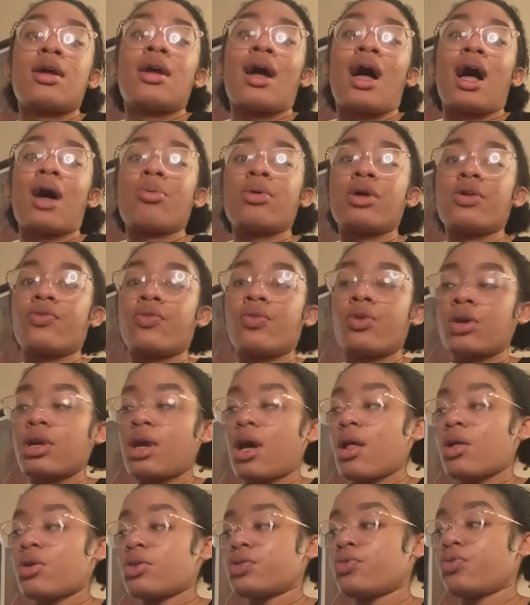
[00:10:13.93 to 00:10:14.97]
I paid
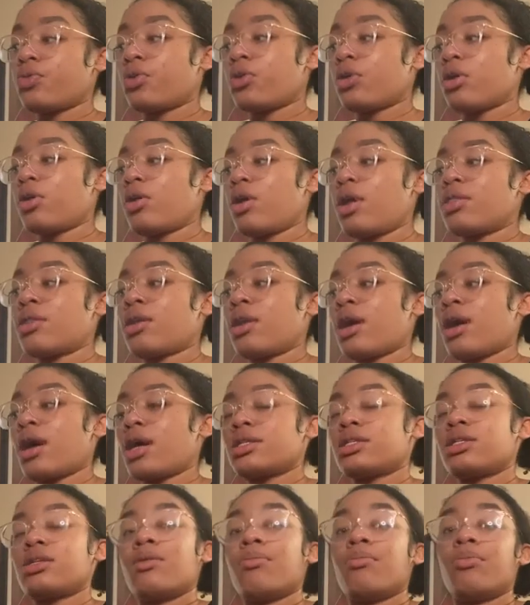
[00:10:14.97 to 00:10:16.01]
$4 for it. And then I got
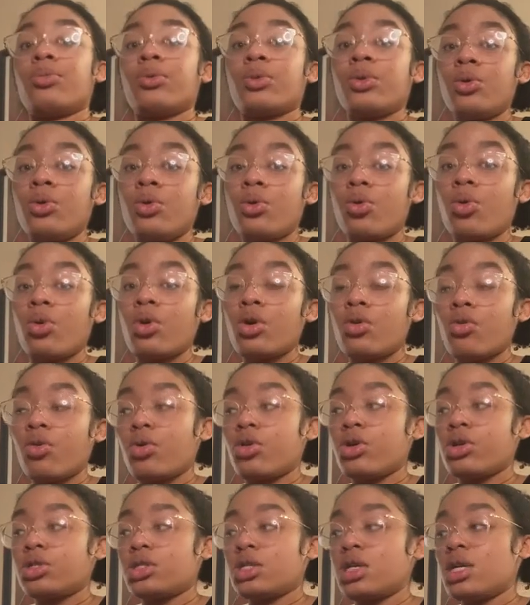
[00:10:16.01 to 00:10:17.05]
some blue
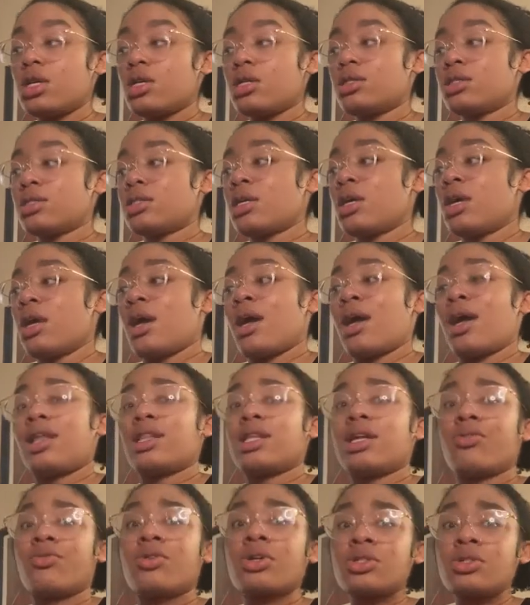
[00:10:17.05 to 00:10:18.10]
corduroy jeans. And the
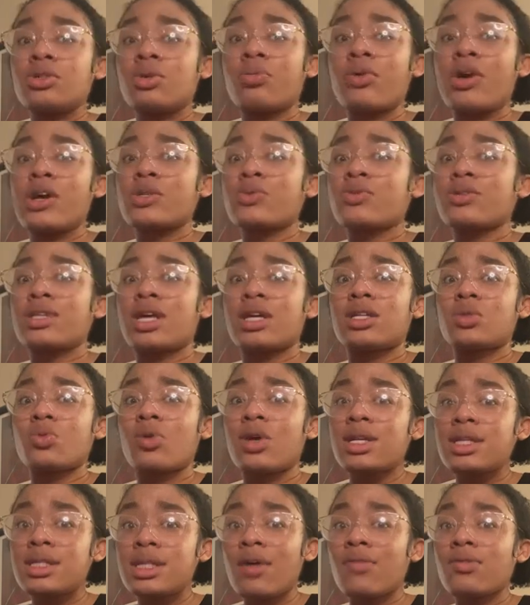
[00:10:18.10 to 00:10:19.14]
original price was like
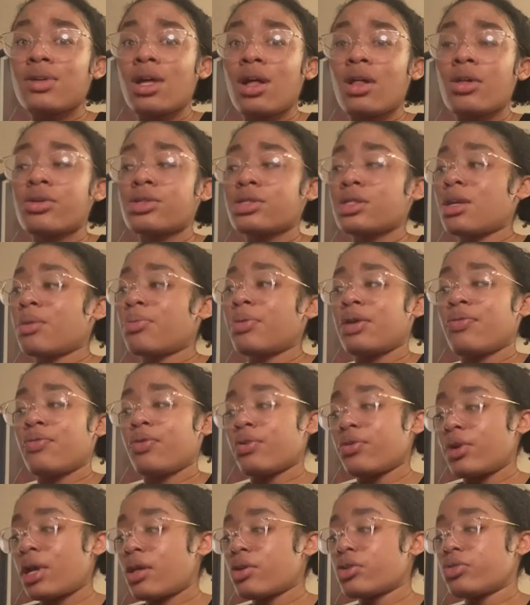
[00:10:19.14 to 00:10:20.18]
$27. And I paid
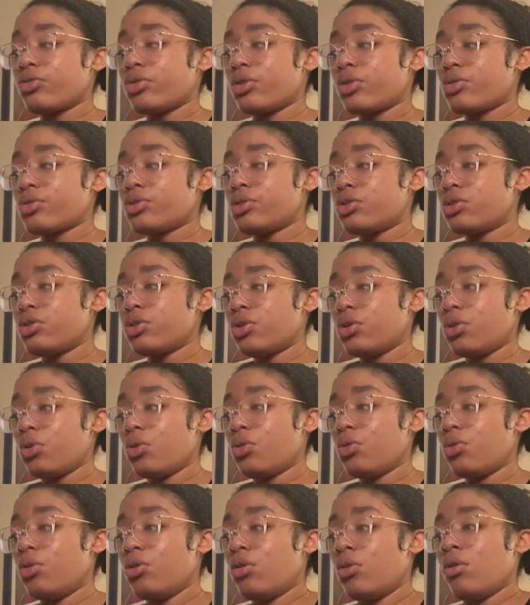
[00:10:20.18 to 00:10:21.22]
$4 for those two.